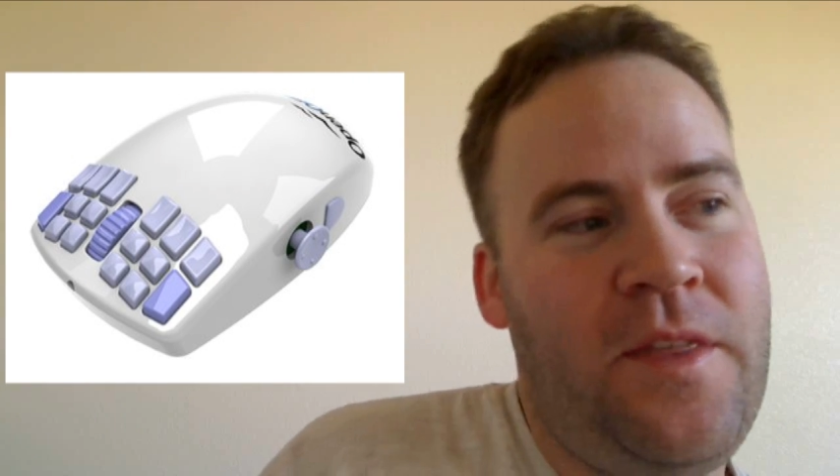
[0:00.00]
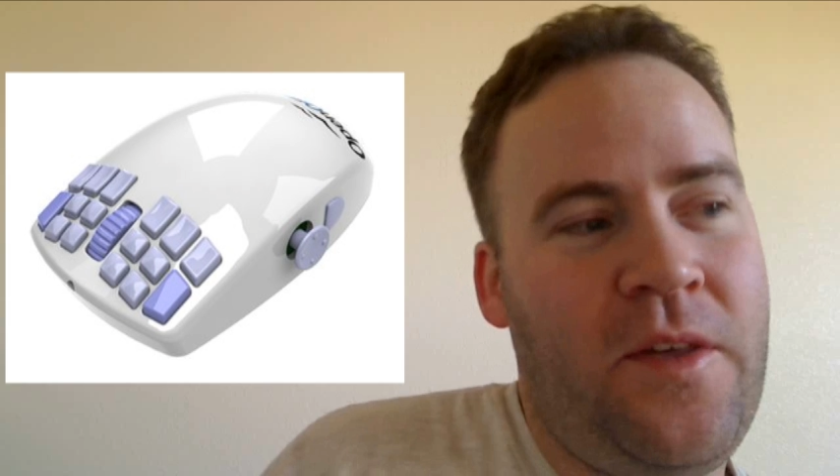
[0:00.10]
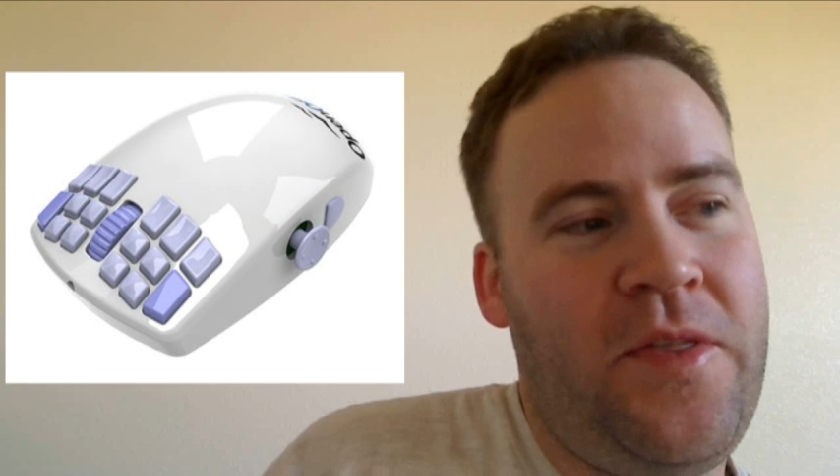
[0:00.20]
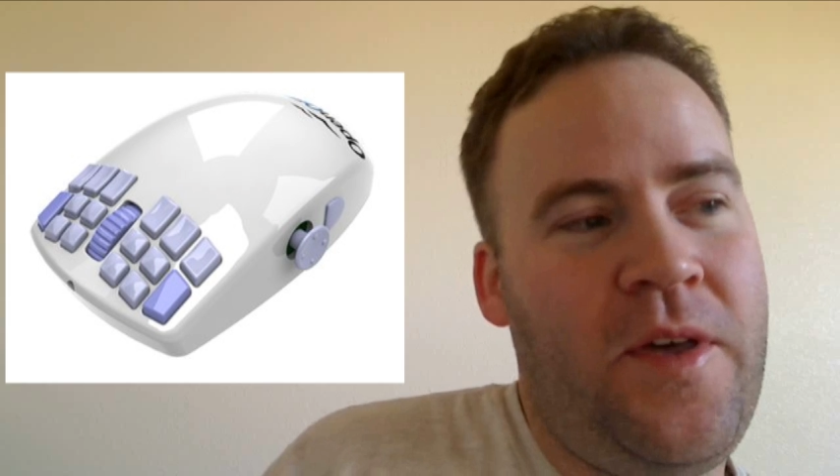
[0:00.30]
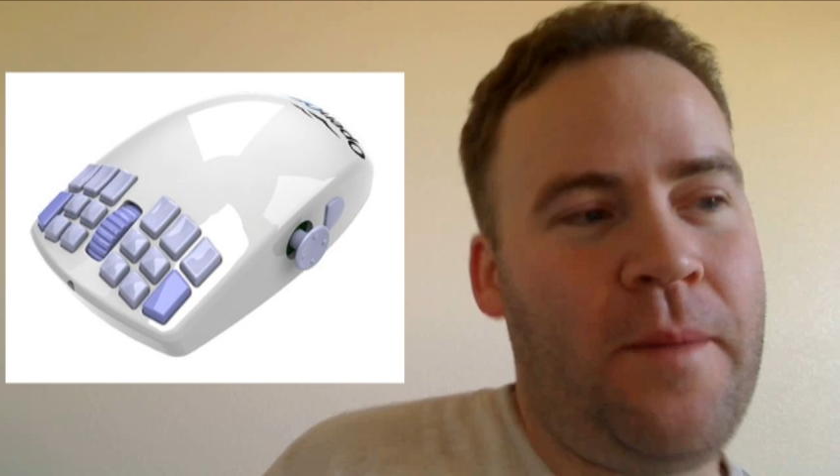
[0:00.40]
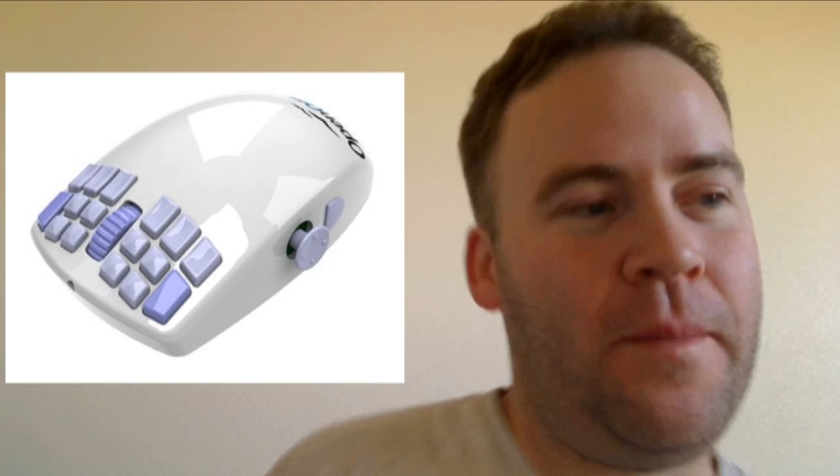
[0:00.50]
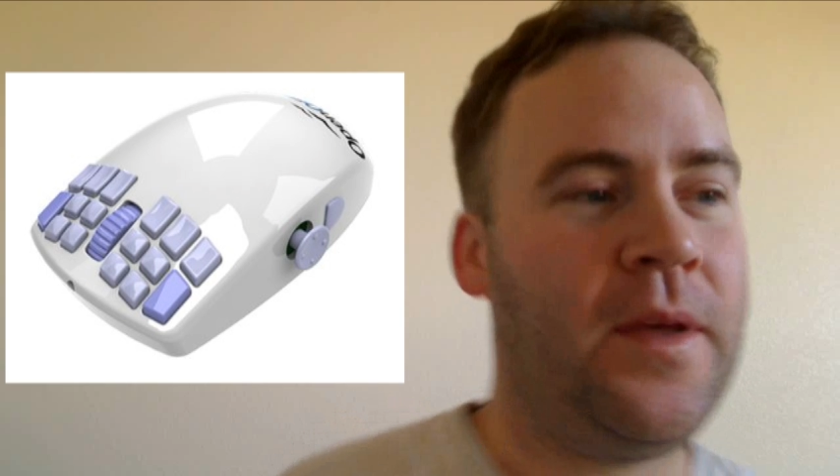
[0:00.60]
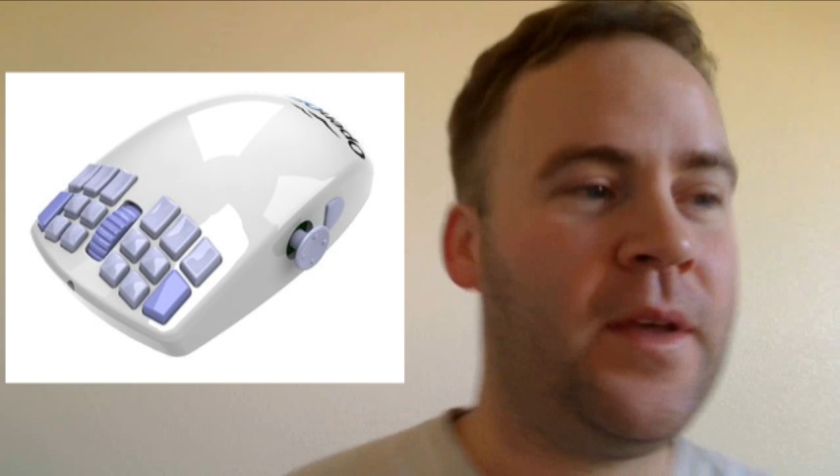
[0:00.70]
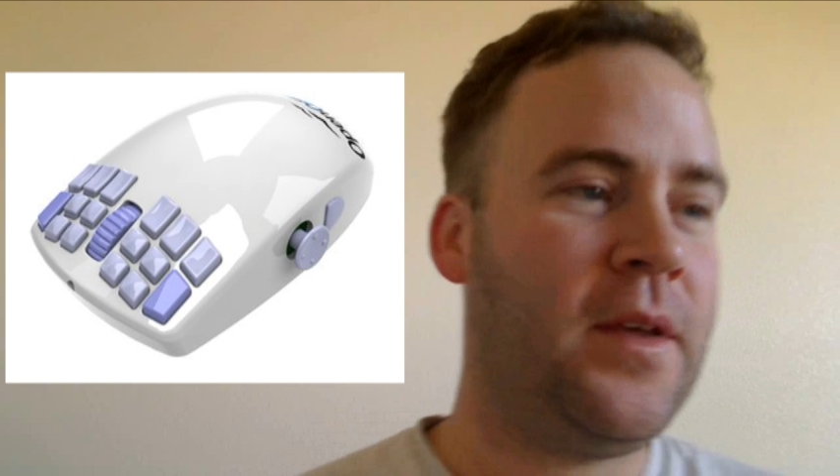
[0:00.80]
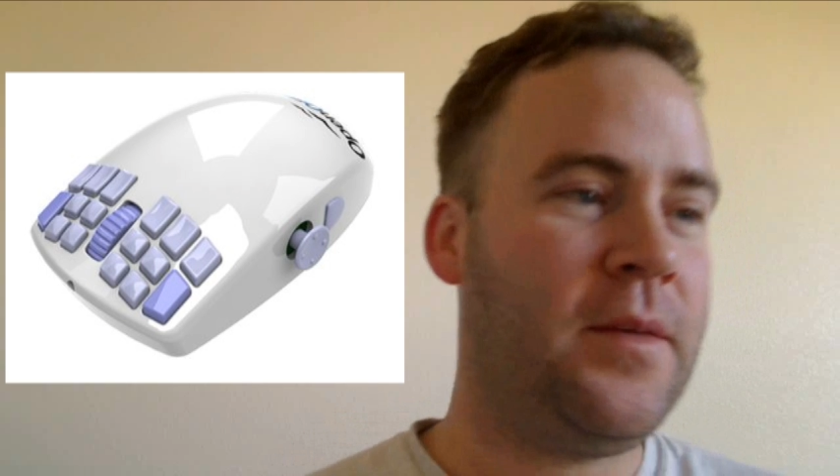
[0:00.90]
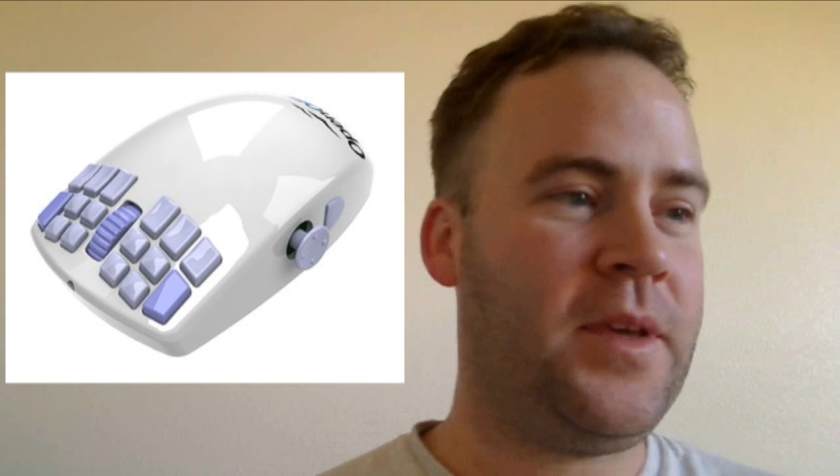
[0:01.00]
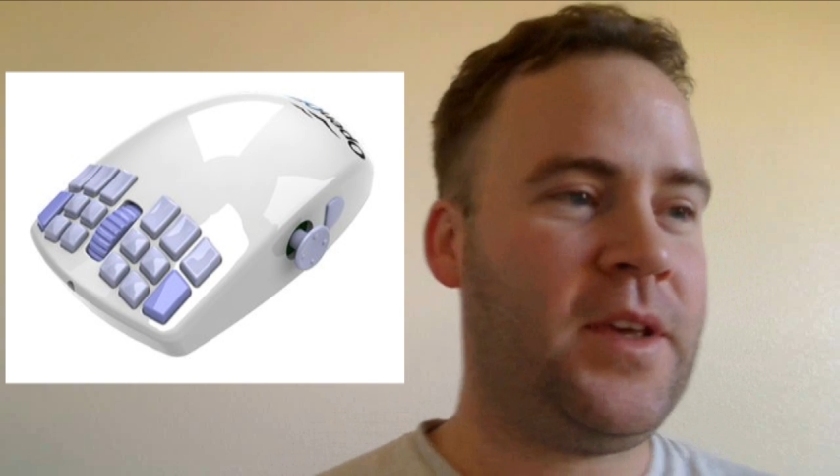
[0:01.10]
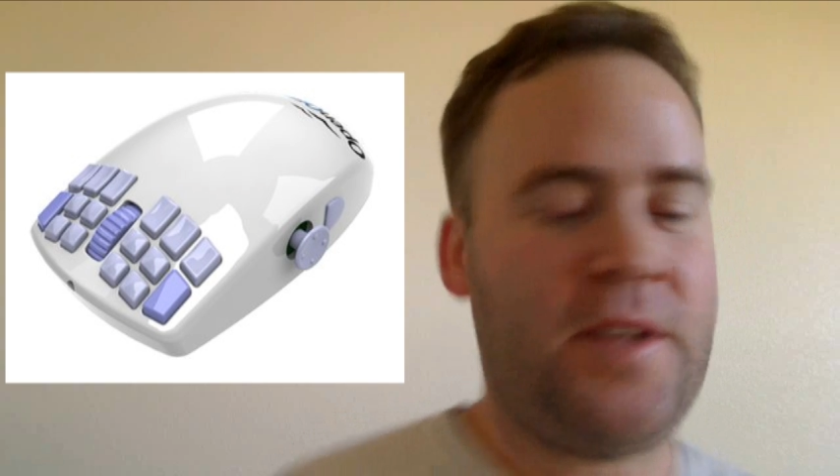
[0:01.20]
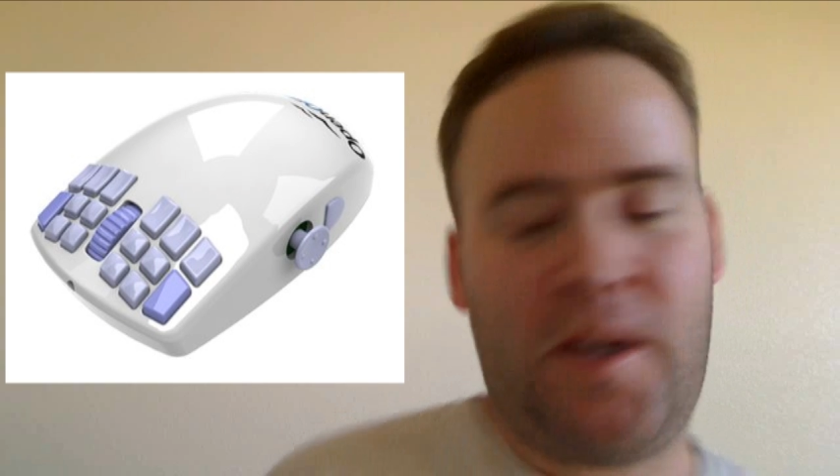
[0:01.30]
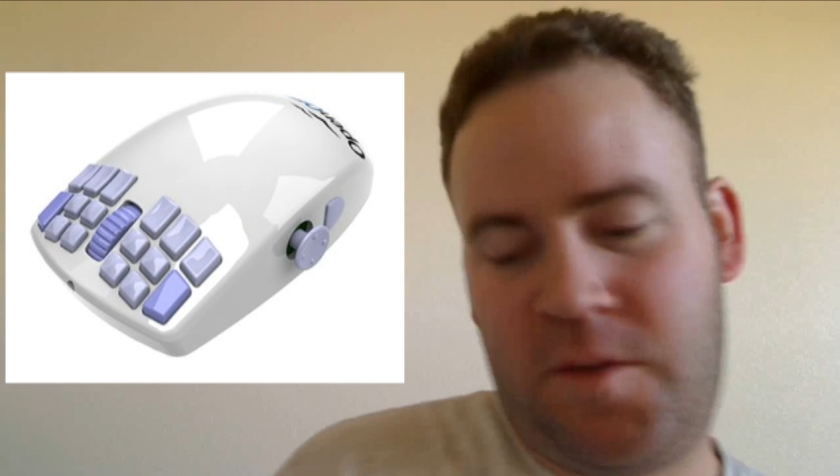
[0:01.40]
thumb
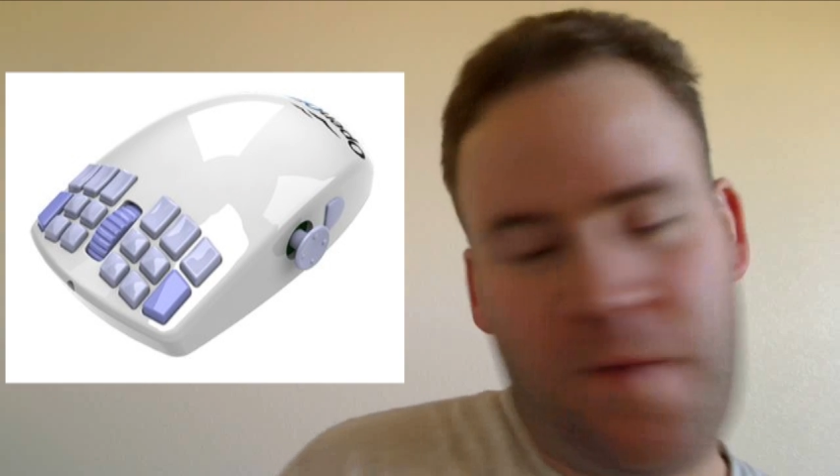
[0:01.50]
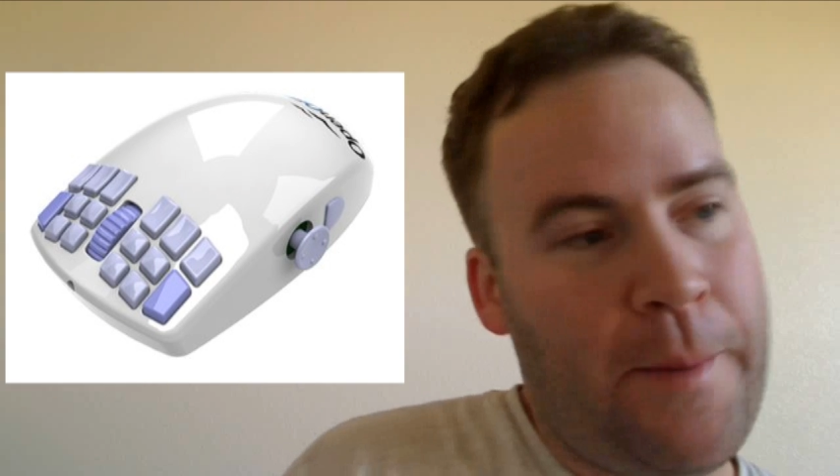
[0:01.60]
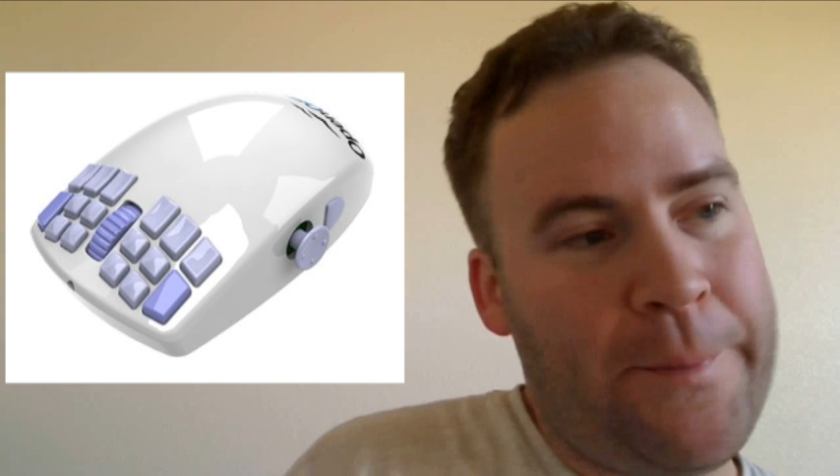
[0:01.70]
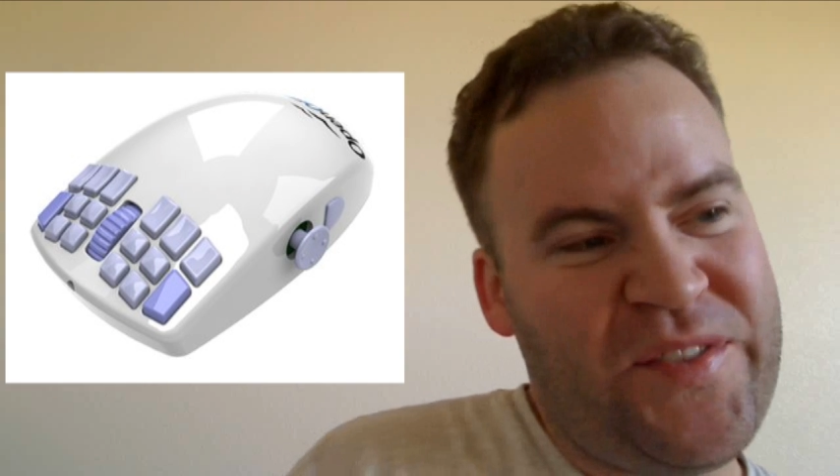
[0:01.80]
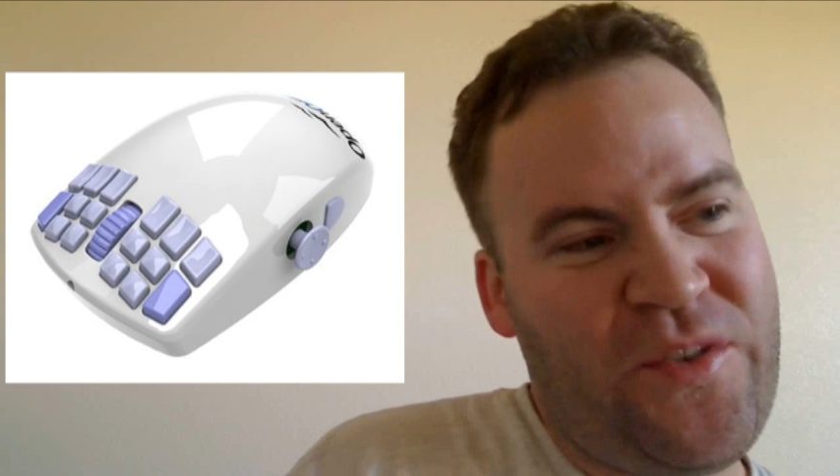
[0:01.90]
because I just like